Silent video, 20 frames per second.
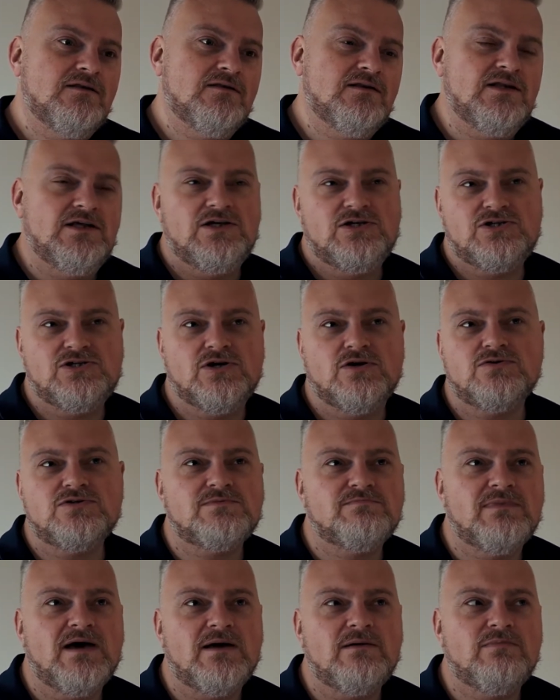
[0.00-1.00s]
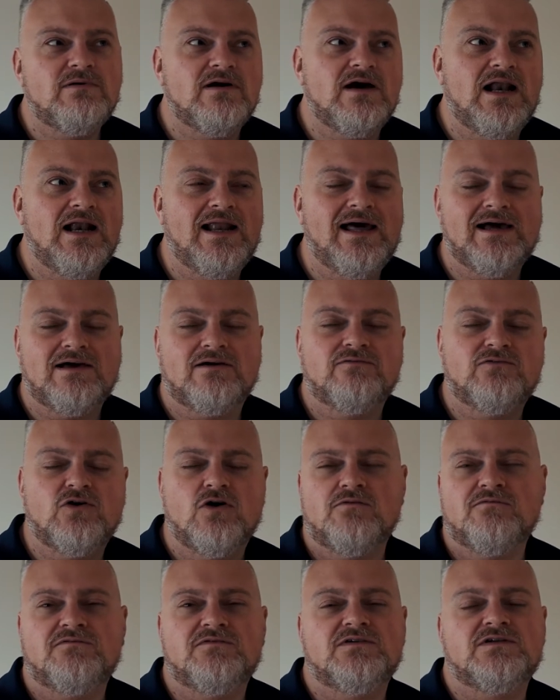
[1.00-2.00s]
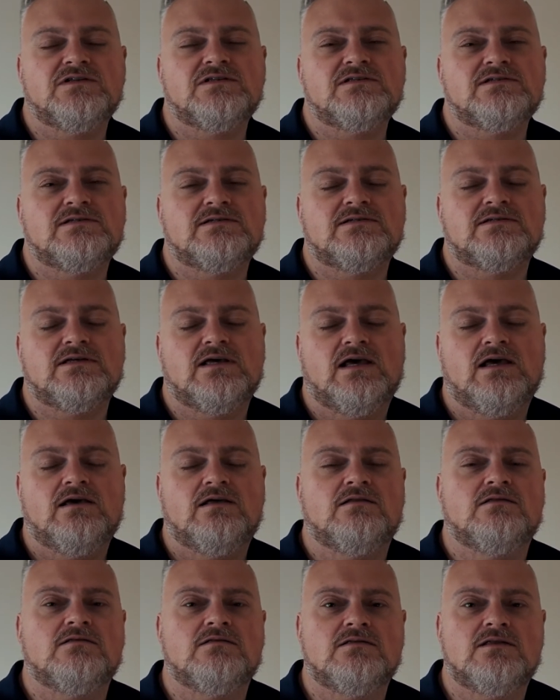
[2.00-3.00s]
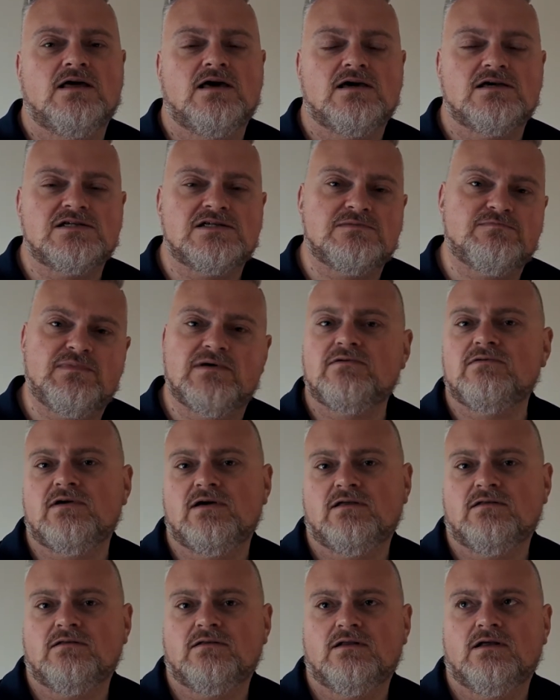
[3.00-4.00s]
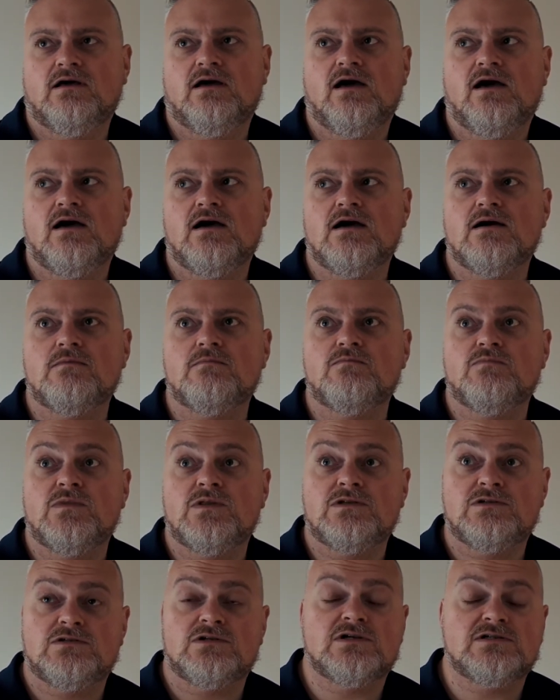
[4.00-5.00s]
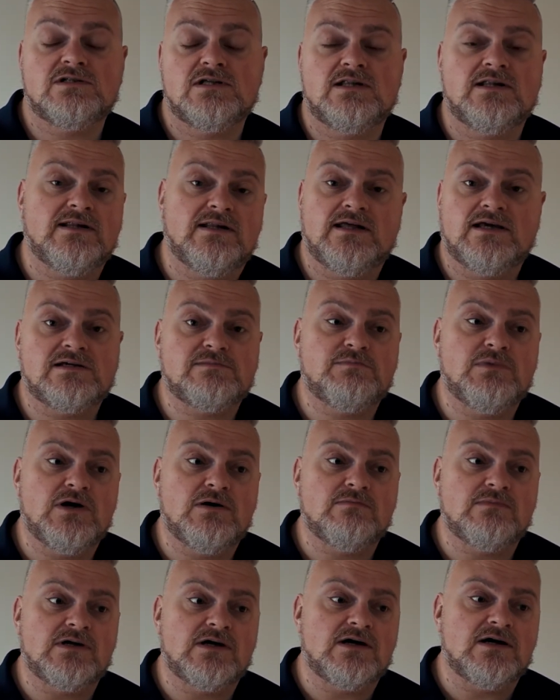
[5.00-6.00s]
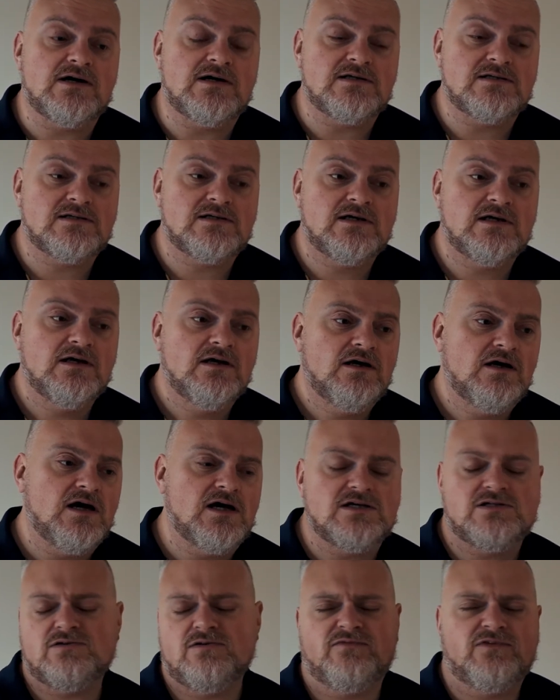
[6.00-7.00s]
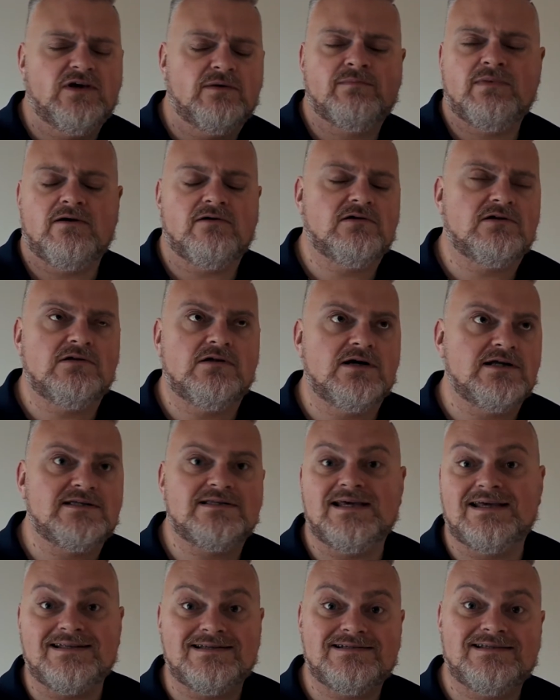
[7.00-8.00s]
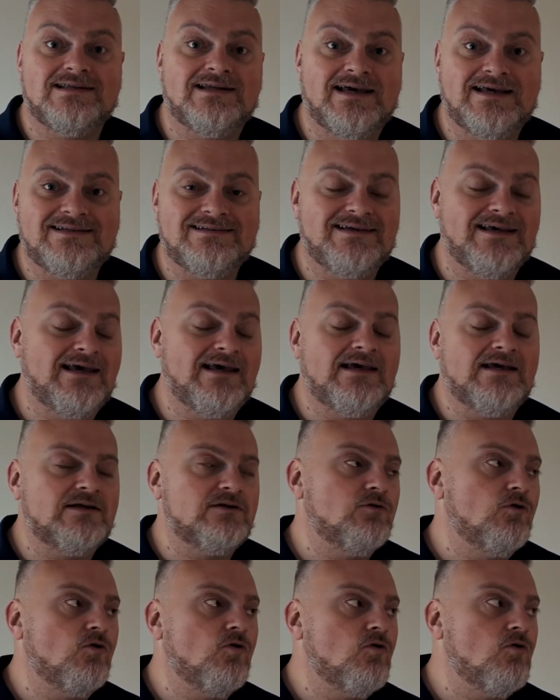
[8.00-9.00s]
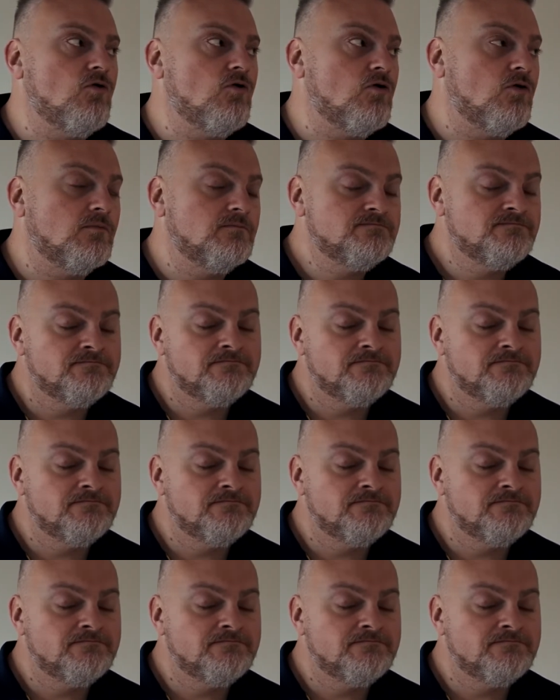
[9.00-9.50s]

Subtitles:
it shows maybe a lack of confidence in their spirit, that's just in an ex-bourbon cask. So if you compare it to like Deanston 18 or